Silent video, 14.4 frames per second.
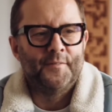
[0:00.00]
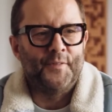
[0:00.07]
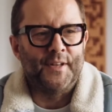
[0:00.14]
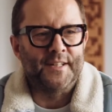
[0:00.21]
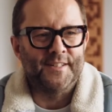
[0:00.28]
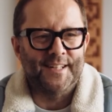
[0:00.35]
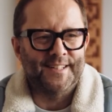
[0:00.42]

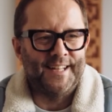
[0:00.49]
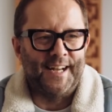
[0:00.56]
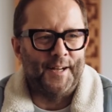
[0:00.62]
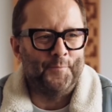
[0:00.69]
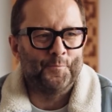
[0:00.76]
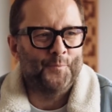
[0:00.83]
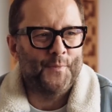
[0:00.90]
things like
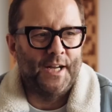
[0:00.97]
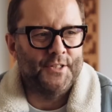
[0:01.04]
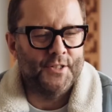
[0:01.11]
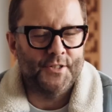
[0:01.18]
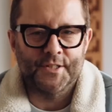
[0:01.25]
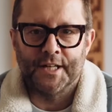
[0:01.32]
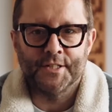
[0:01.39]
that. I
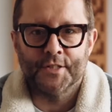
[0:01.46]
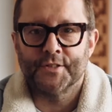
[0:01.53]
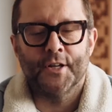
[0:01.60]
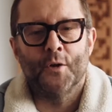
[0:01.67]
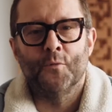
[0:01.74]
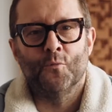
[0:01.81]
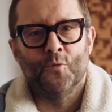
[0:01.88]
just
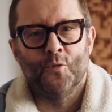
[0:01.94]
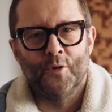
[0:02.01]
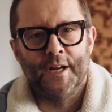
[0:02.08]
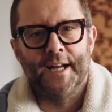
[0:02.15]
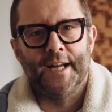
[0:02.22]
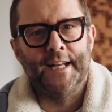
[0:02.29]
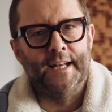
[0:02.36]
don't
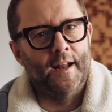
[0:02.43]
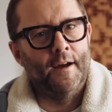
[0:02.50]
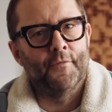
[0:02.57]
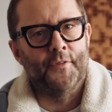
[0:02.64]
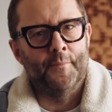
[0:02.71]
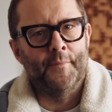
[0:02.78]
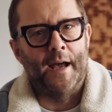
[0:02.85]
really
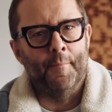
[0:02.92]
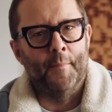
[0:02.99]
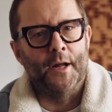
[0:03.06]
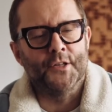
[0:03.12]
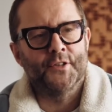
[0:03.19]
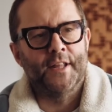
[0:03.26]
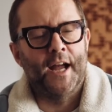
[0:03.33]
love them that
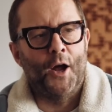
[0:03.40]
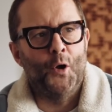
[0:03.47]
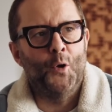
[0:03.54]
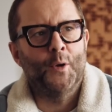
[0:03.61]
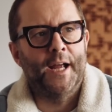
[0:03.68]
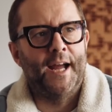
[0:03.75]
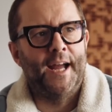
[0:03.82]
much. They're
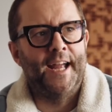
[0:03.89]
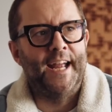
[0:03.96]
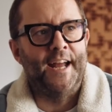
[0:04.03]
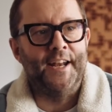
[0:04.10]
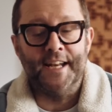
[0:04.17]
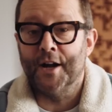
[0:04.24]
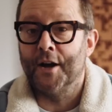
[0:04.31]
okay,
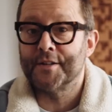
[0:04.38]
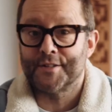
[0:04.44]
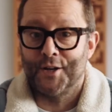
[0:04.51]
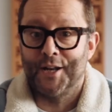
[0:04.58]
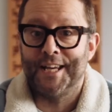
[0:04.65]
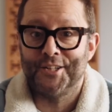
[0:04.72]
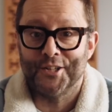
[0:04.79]
and in
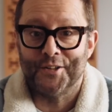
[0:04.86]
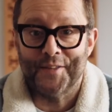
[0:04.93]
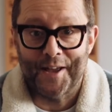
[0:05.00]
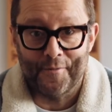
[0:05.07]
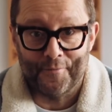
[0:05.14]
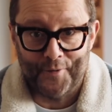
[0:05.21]
isolation they're